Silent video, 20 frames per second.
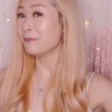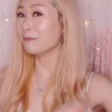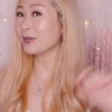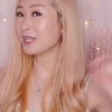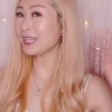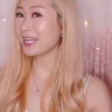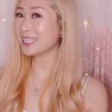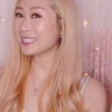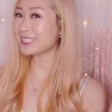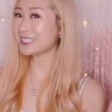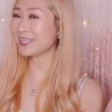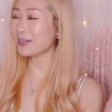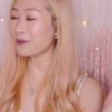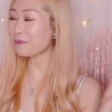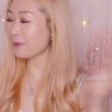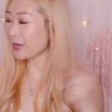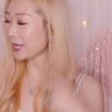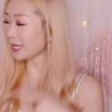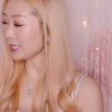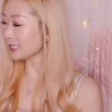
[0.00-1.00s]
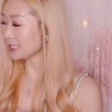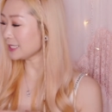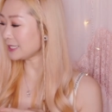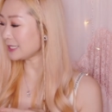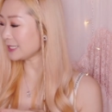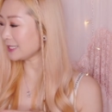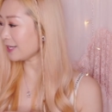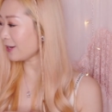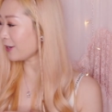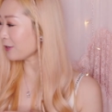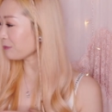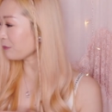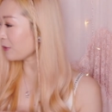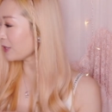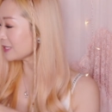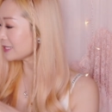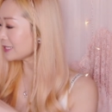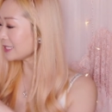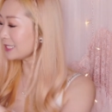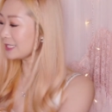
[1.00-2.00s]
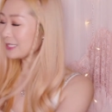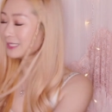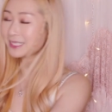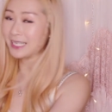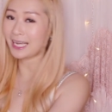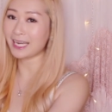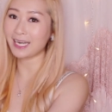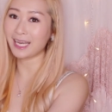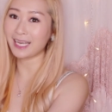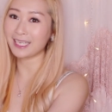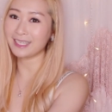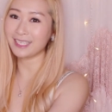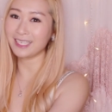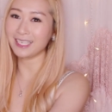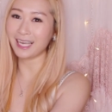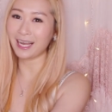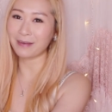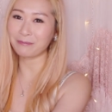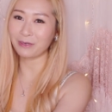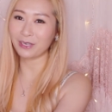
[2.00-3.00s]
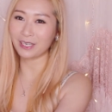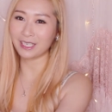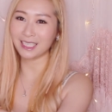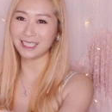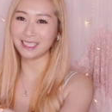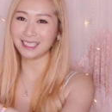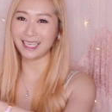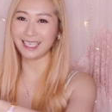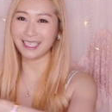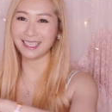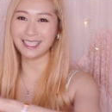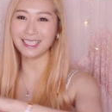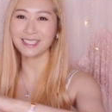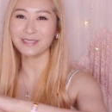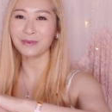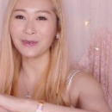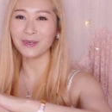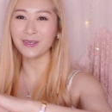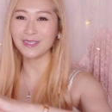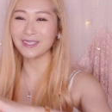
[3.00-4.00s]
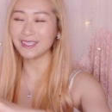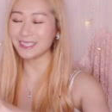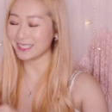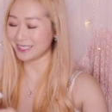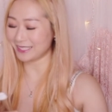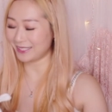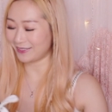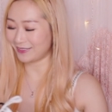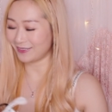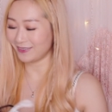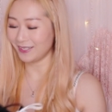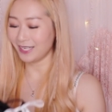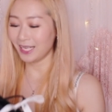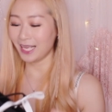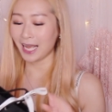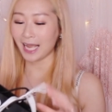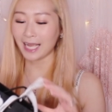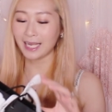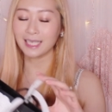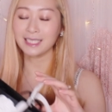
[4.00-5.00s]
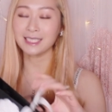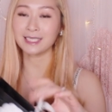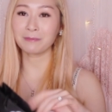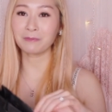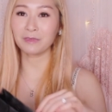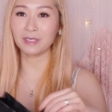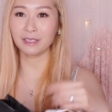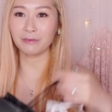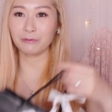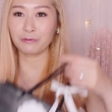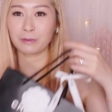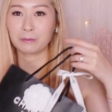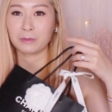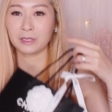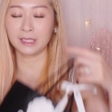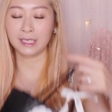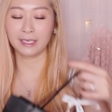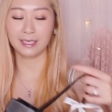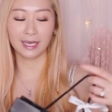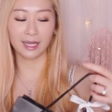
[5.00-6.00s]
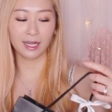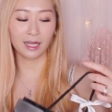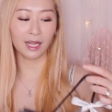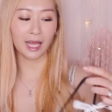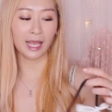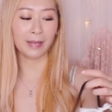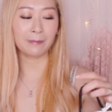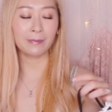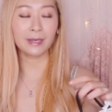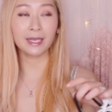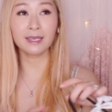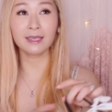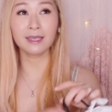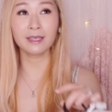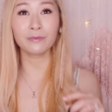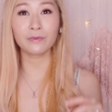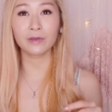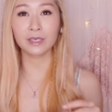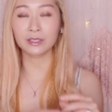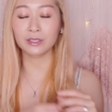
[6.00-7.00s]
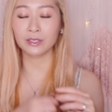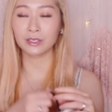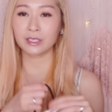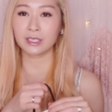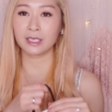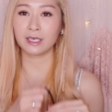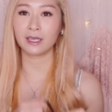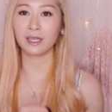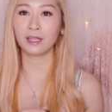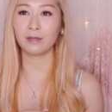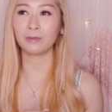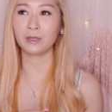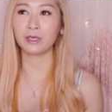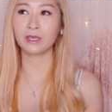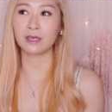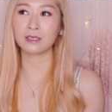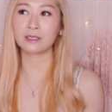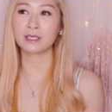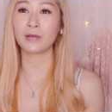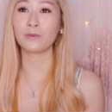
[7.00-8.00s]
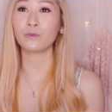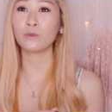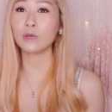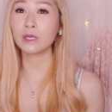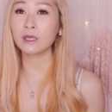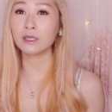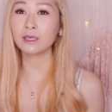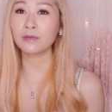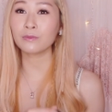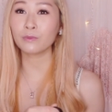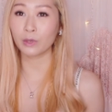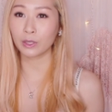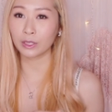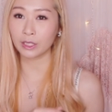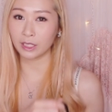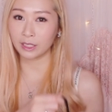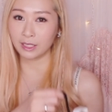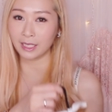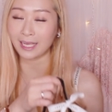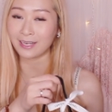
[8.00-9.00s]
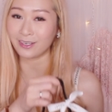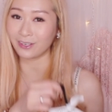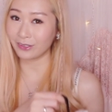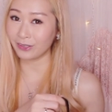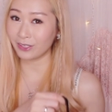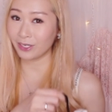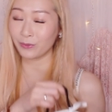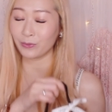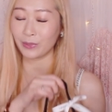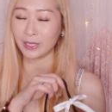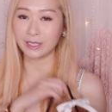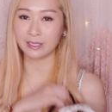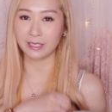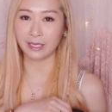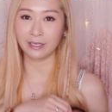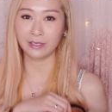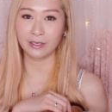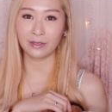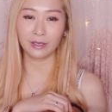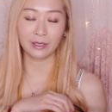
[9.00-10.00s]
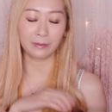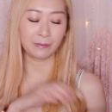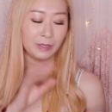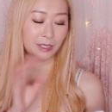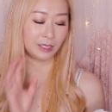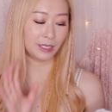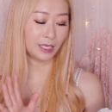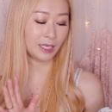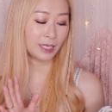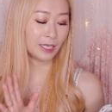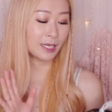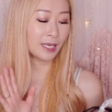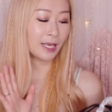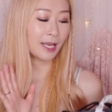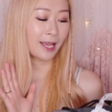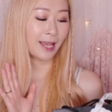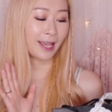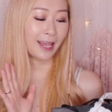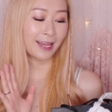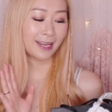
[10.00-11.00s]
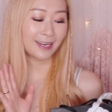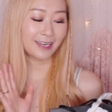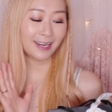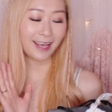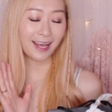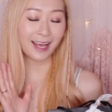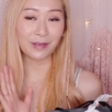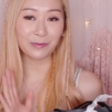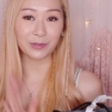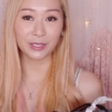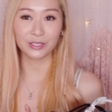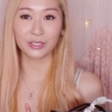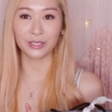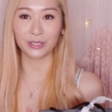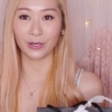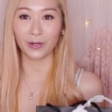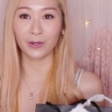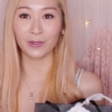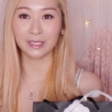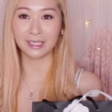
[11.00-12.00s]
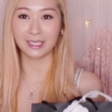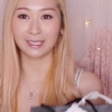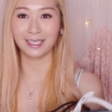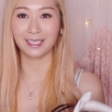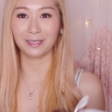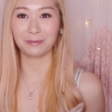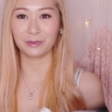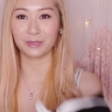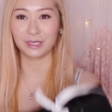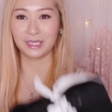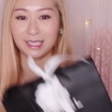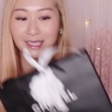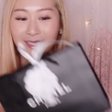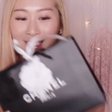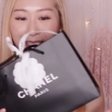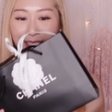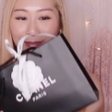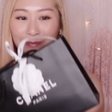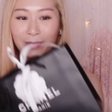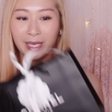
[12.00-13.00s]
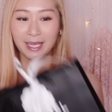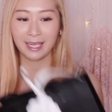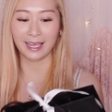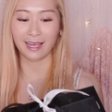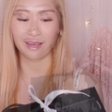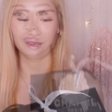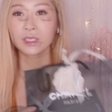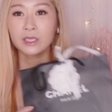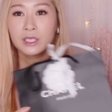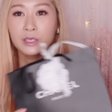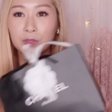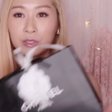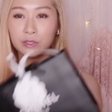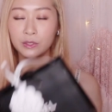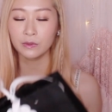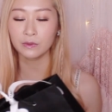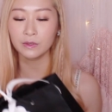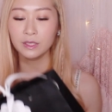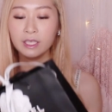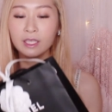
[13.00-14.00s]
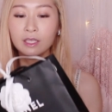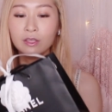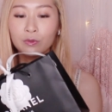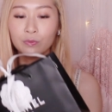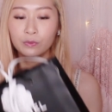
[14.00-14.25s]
But let's go back into the unboxings, and I think I'm gonna take this one. So I got something from Chanel. I mainly went to Chanel because I really wanted another rectangular mini, and I went to all Chanel boutiques in Macau. There's only